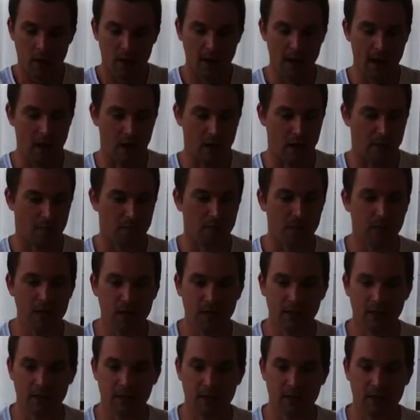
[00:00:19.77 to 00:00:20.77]
Now,
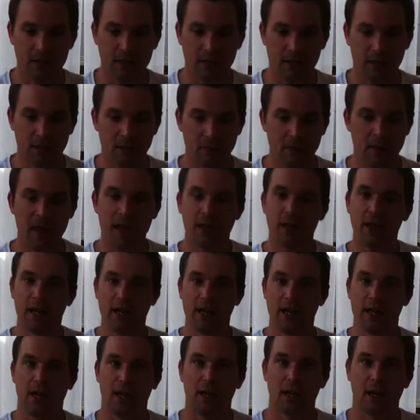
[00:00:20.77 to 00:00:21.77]
this meat
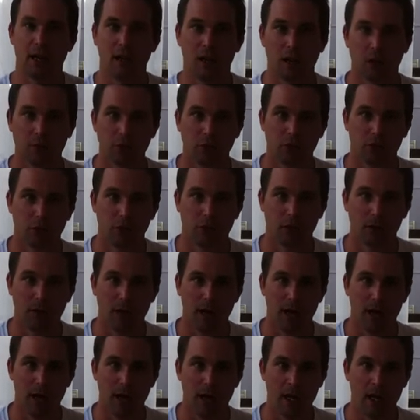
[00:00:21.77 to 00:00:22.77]
here comes
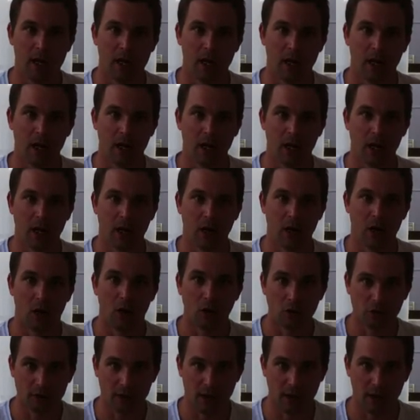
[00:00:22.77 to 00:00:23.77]
from a
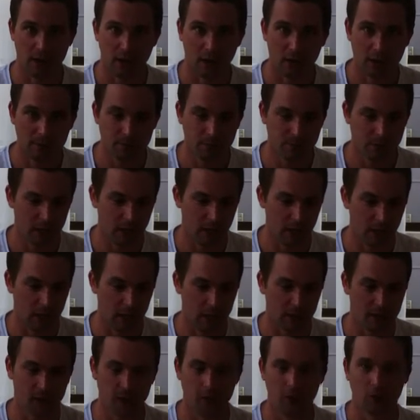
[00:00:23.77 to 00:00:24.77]
wholesaler.
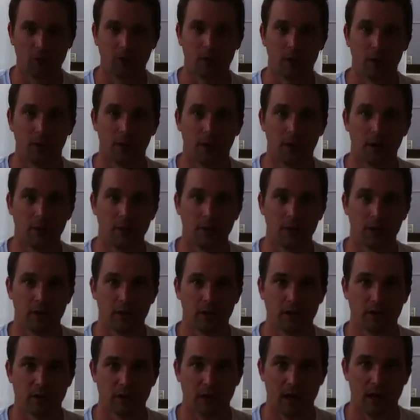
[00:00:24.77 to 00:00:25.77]
They sell to the public
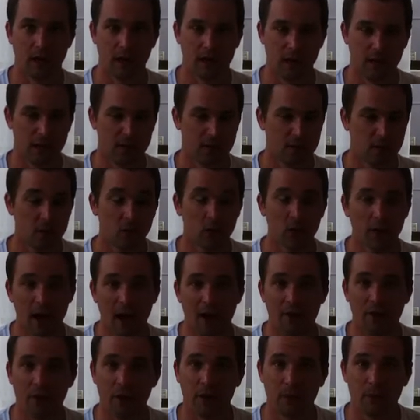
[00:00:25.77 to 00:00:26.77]
on Saturday. It's called
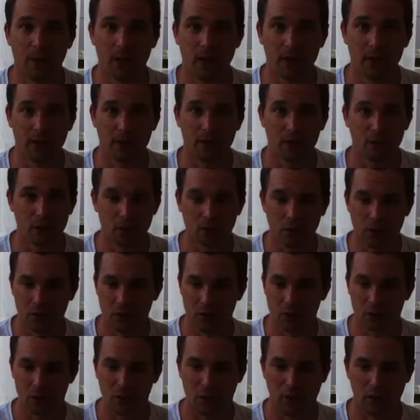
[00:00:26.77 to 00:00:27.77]
Haverick Meat, so I will
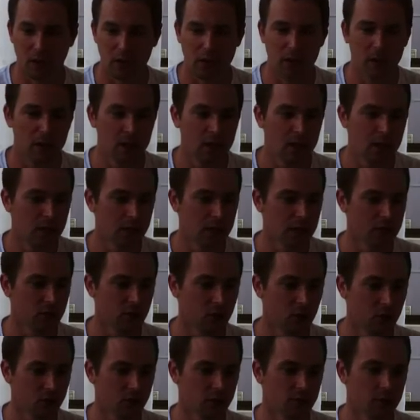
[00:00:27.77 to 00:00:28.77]
give it a plug. It is
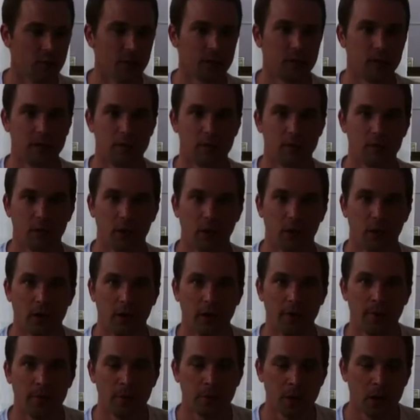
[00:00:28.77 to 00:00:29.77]
awesome. It is in
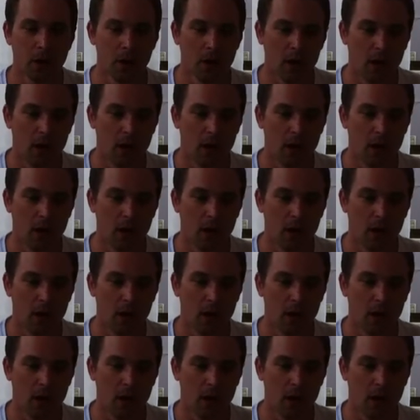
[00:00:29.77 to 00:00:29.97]
Botany.